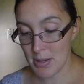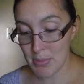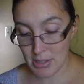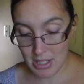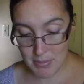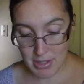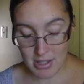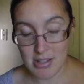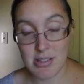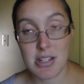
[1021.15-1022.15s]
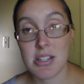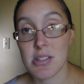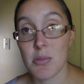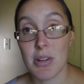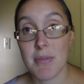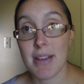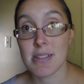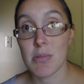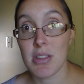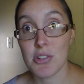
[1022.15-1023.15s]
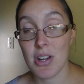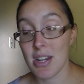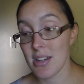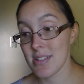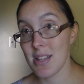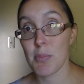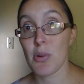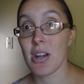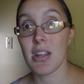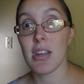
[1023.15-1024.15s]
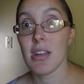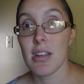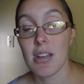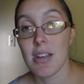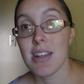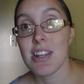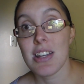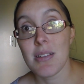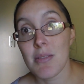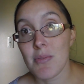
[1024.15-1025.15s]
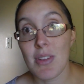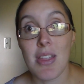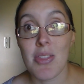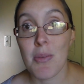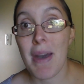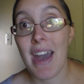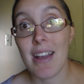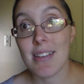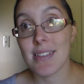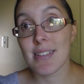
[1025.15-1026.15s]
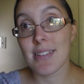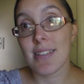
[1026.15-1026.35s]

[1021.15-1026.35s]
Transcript: separately, because I just don't want to mess with trying to separate it in the bags.